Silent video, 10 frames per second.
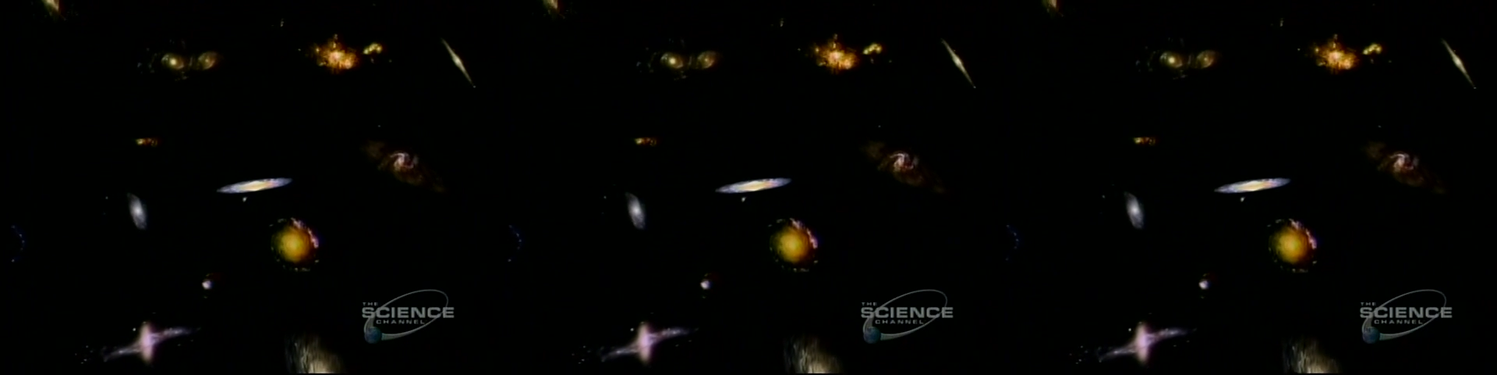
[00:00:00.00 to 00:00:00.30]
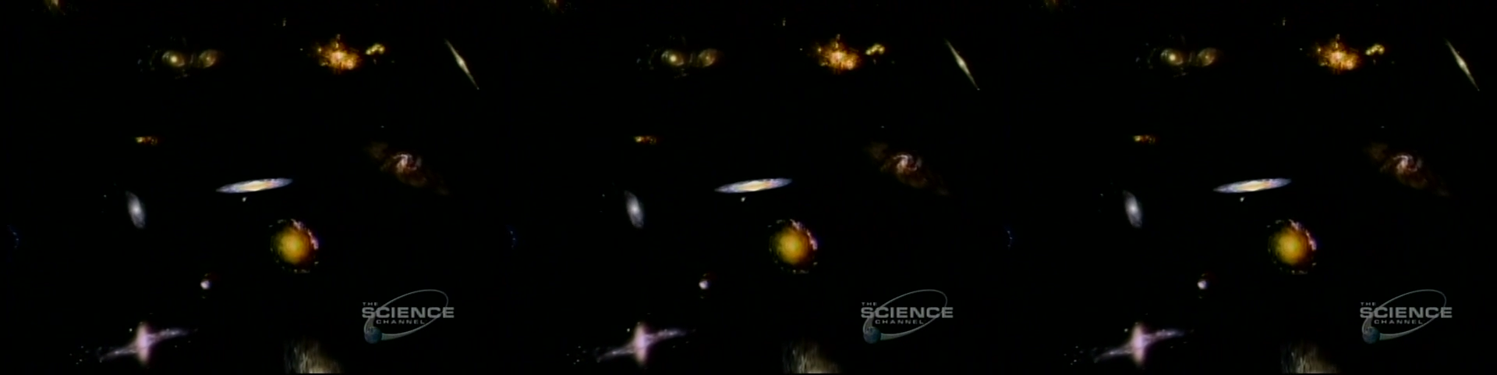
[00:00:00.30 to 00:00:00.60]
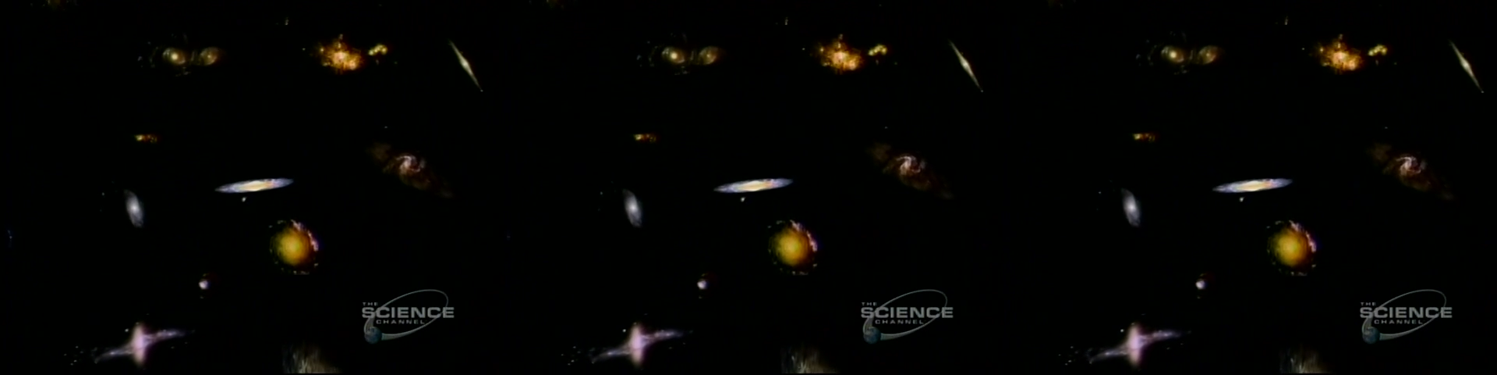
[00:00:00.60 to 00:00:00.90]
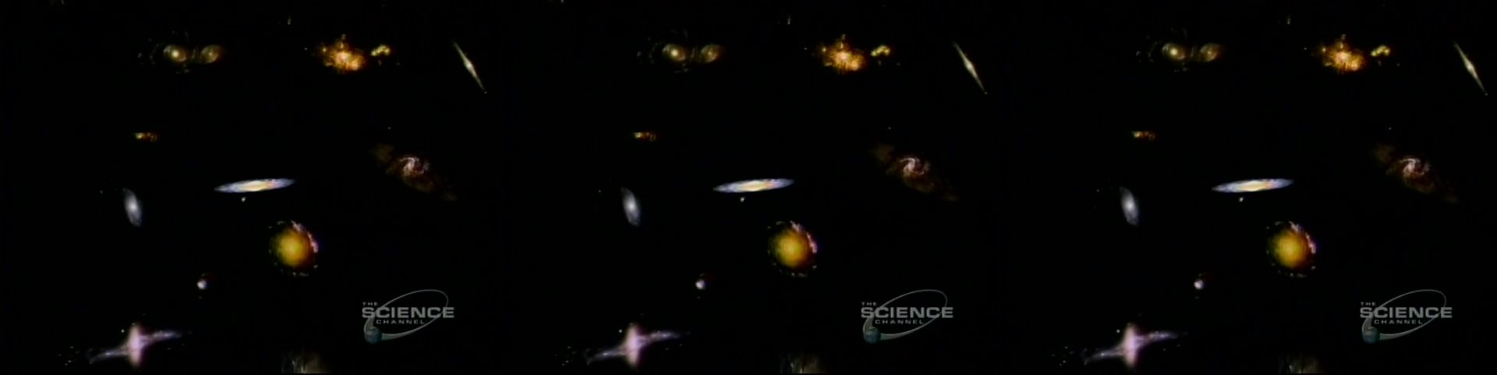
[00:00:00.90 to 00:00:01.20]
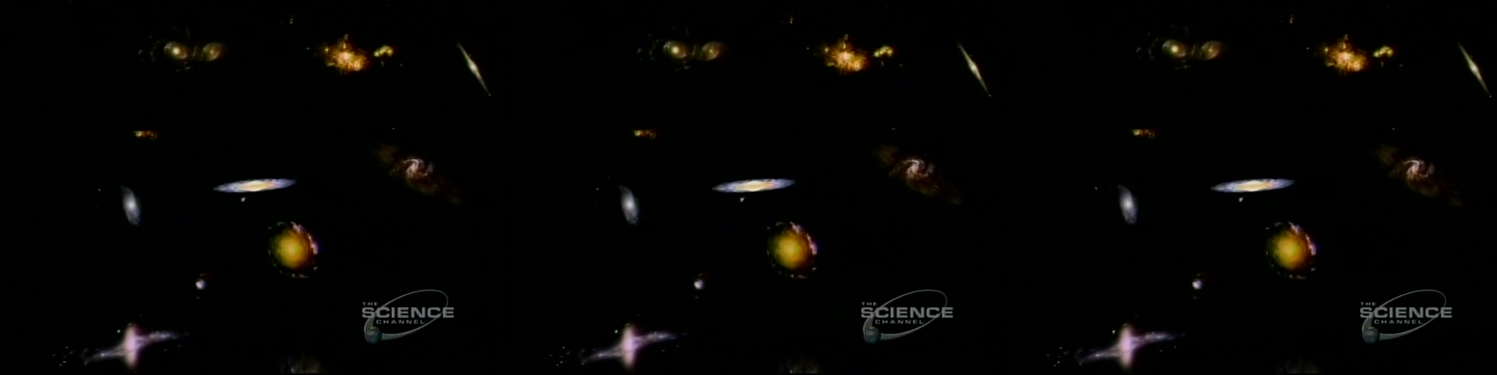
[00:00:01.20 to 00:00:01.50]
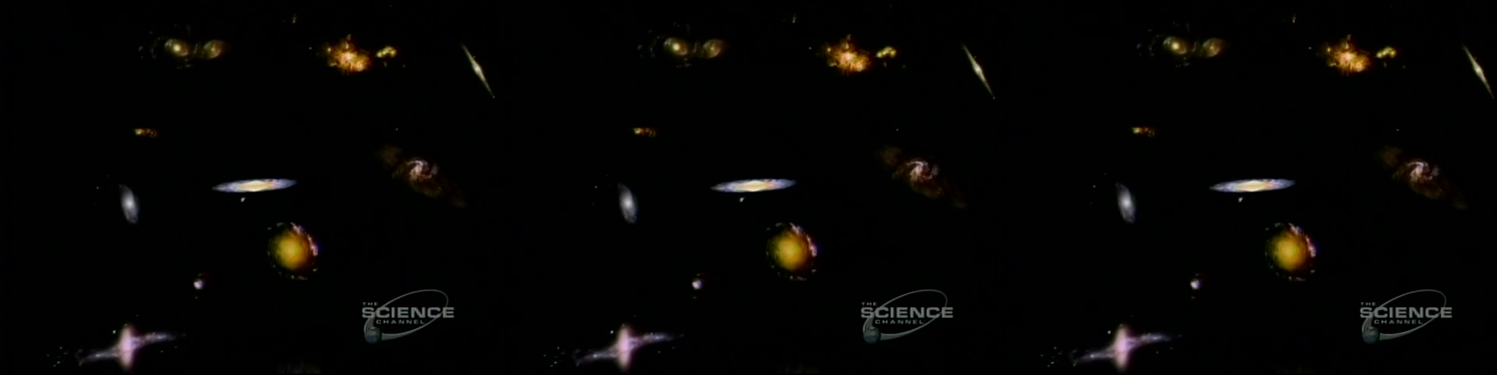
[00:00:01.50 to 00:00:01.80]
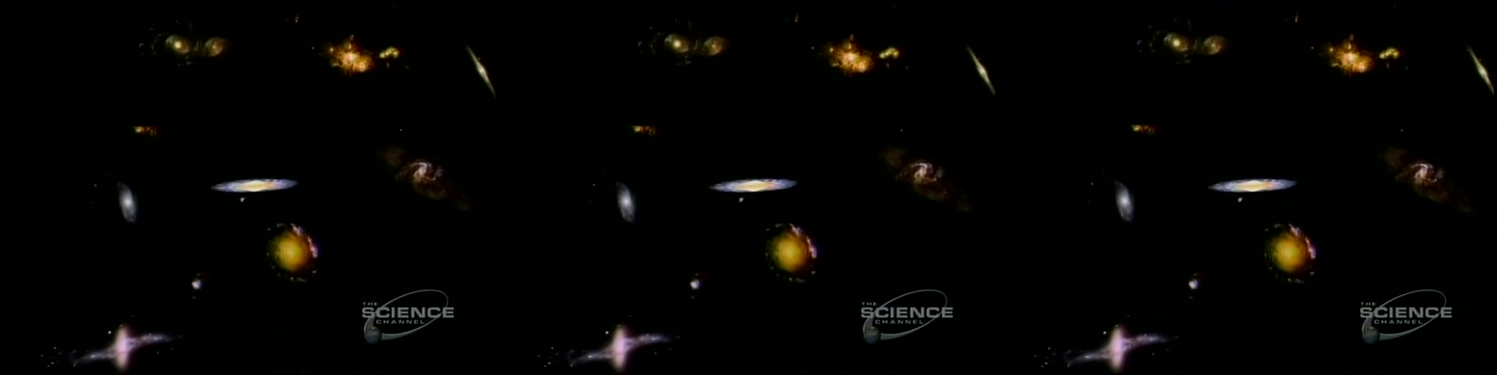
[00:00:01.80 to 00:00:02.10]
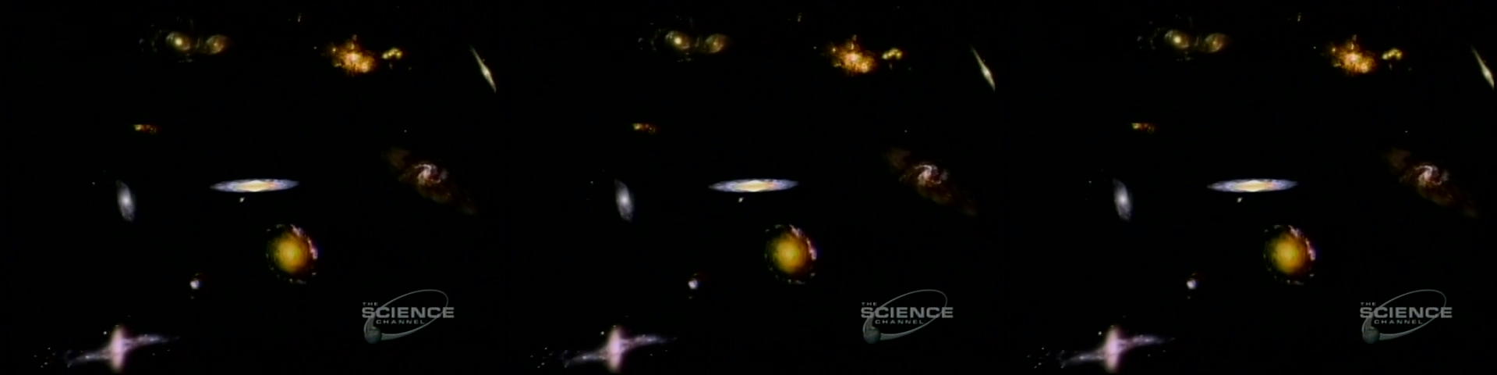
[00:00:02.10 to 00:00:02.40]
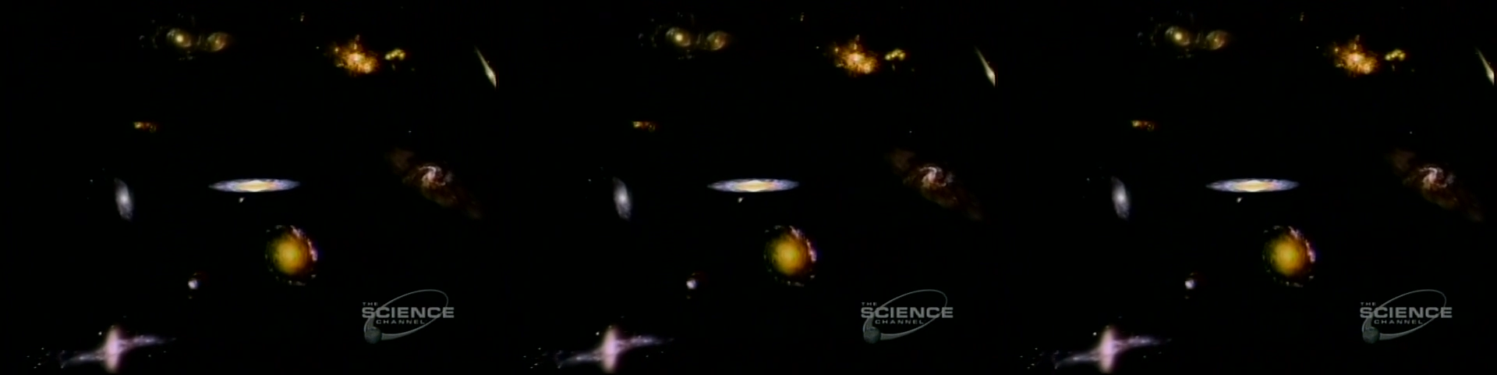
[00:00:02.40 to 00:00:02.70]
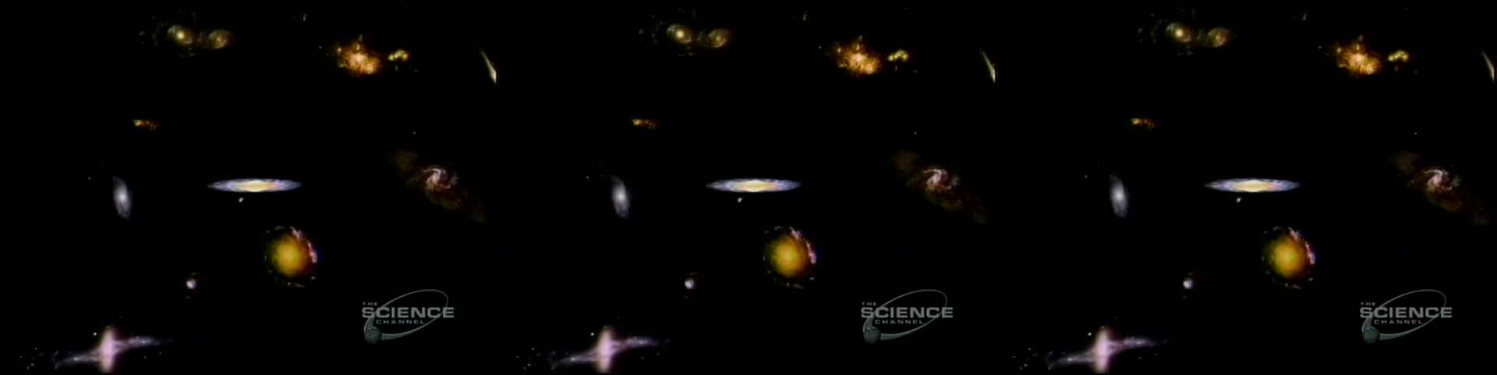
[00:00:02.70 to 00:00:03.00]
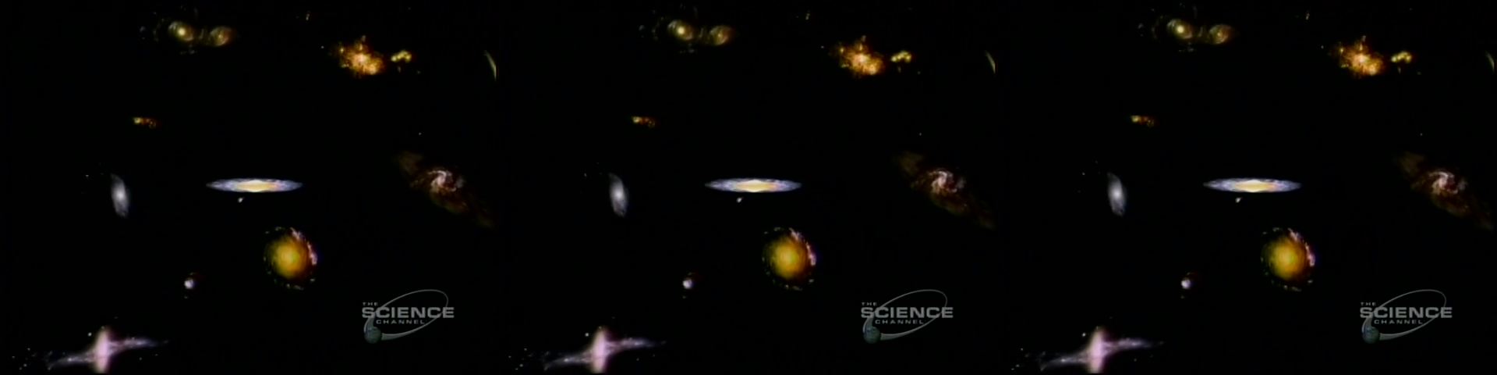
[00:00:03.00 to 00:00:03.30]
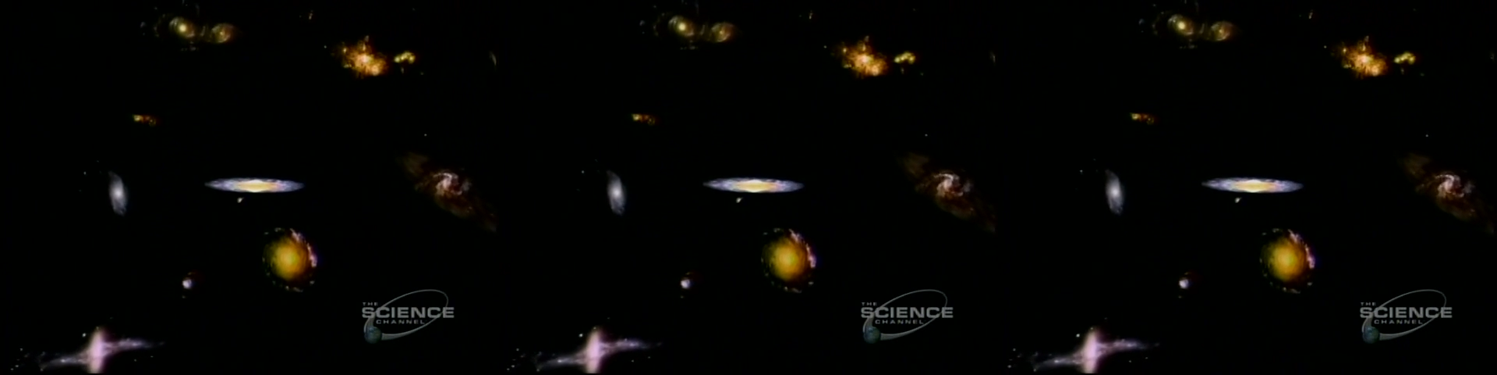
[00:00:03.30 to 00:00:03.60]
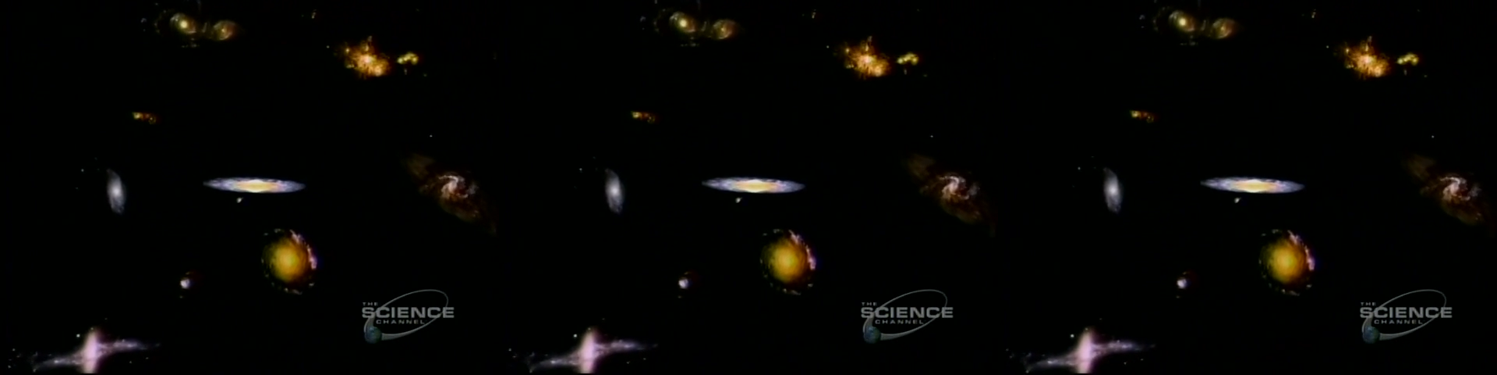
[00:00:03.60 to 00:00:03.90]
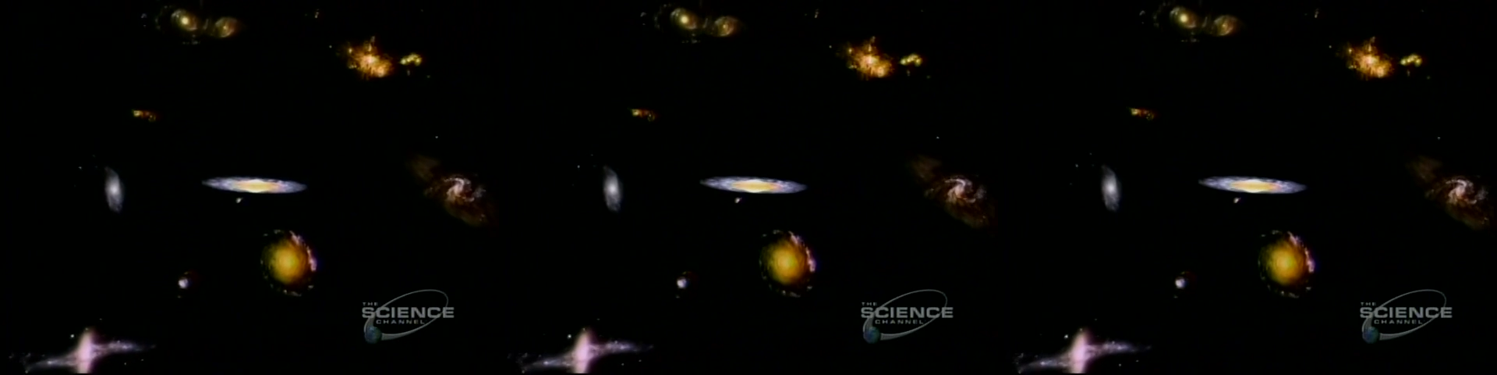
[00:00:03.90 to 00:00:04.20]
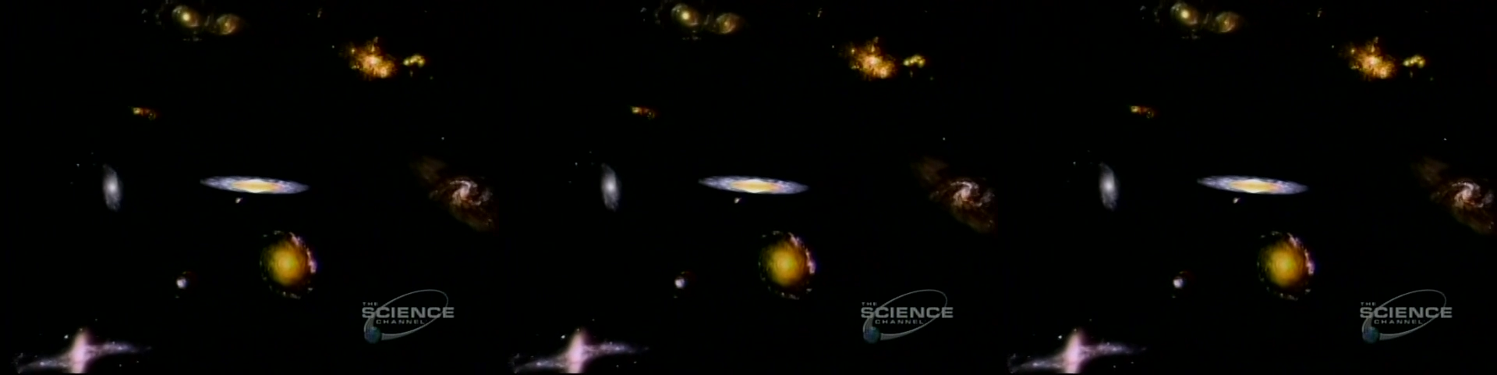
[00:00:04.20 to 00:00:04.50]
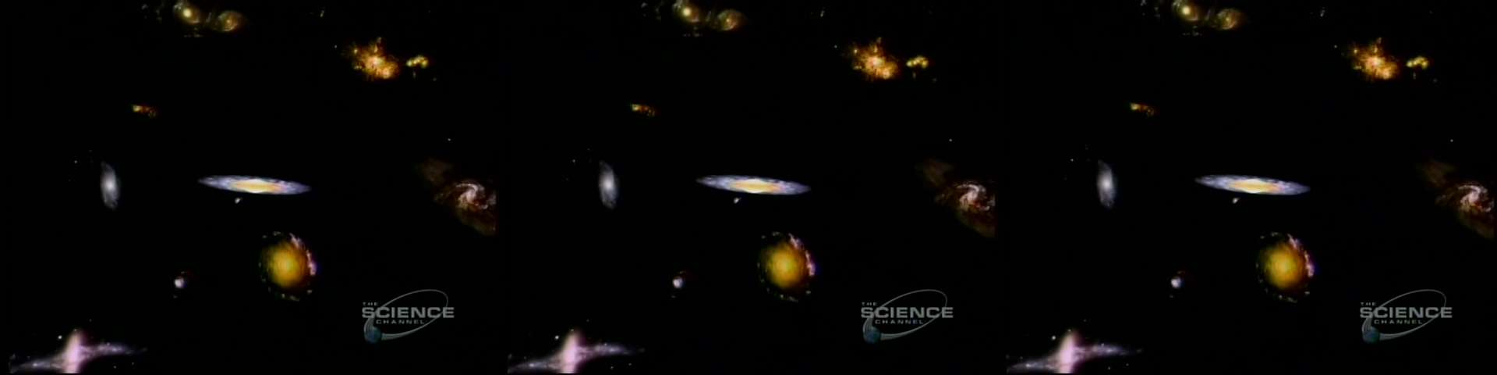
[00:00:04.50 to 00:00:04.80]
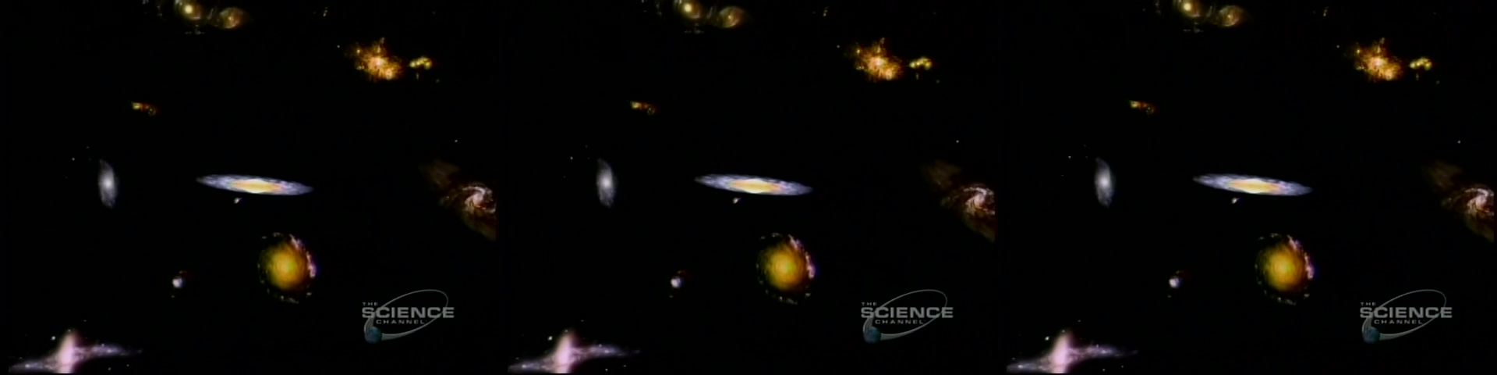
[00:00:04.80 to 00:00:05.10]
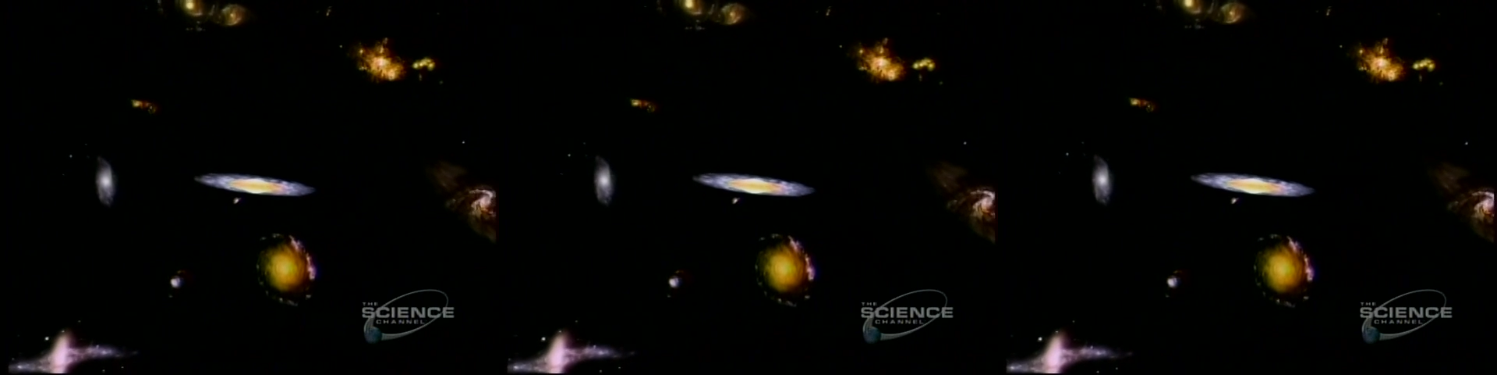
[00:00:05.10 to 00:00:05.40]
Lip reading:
No face is visible, so there are no lips to read.